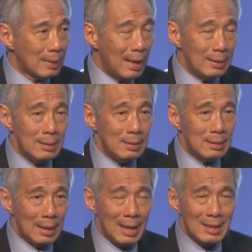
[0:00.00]
and
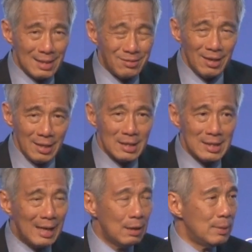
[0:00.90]
that has a
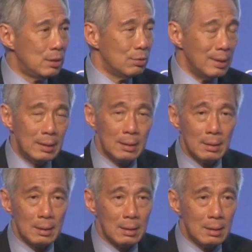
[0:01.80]
religious element to it,
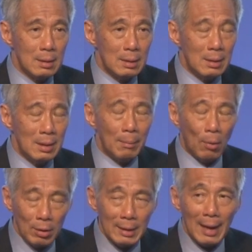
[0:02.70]
the
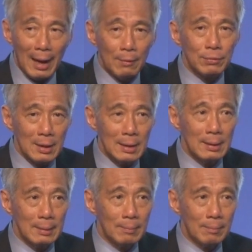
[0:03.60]
morning after,